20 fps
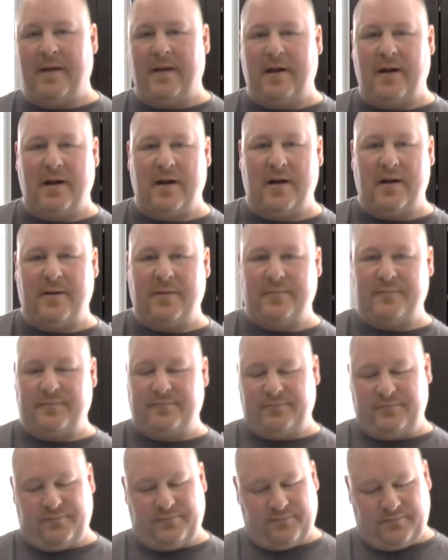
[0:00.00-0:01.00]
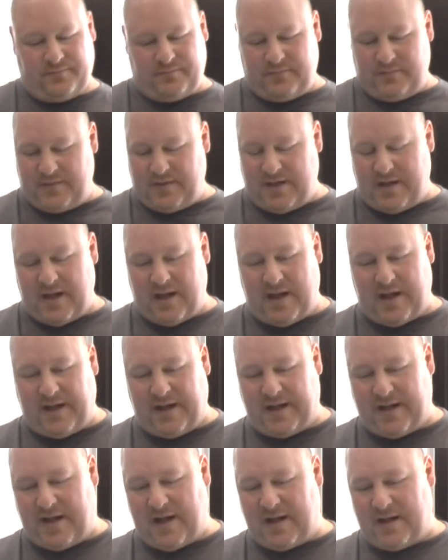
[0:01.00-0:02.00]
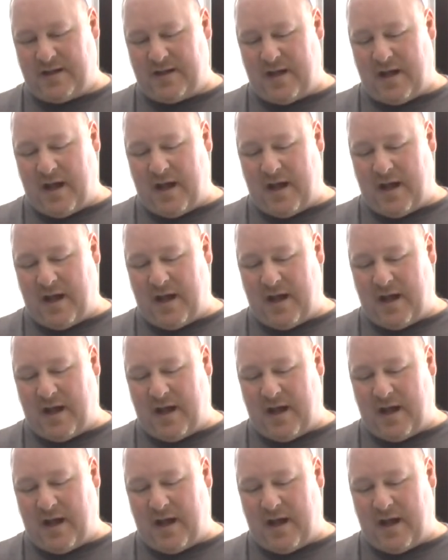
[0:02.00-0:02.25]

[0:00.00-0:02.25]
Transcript: And again,